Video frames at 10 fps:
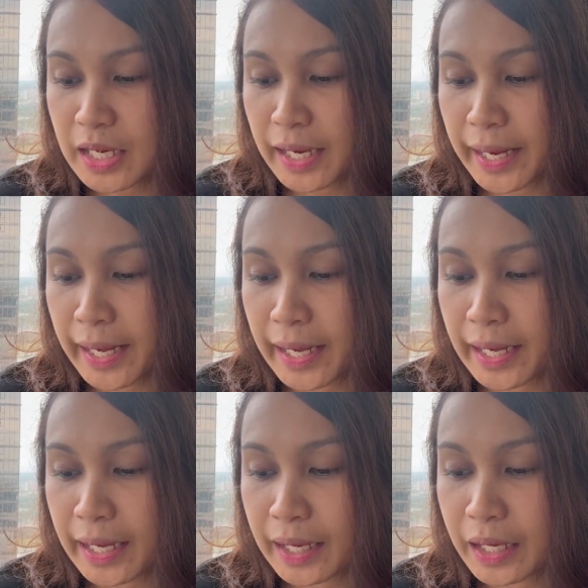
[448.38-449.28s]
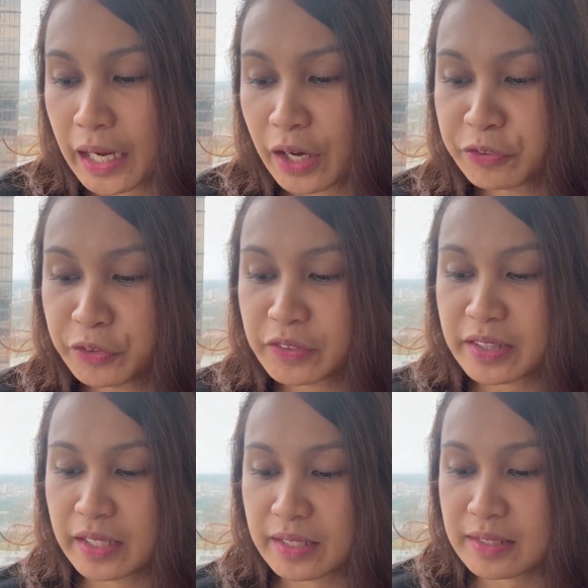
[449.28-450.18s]
A few of the
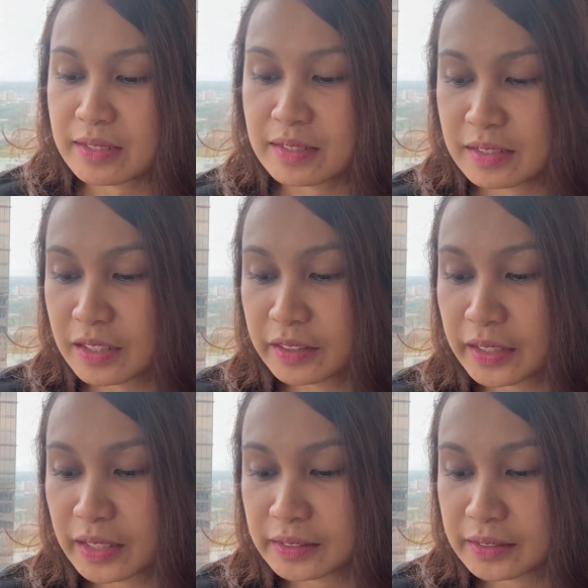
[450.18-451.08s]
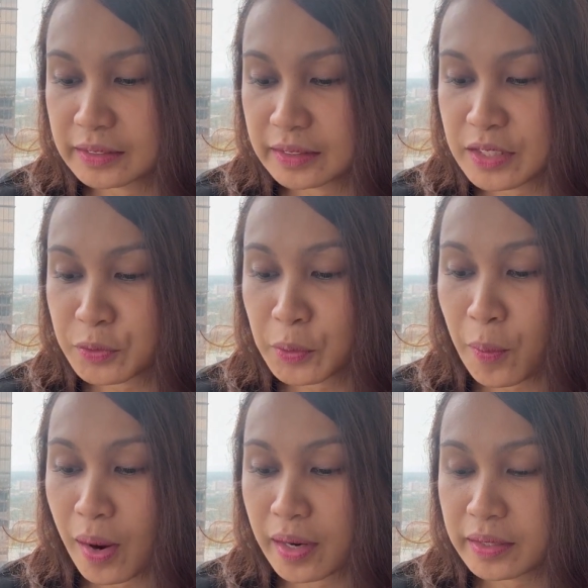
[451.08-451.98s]
things that is
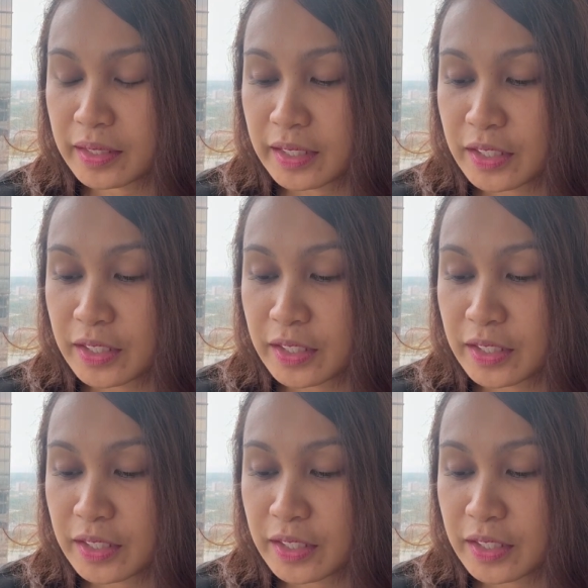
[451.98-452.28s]
required.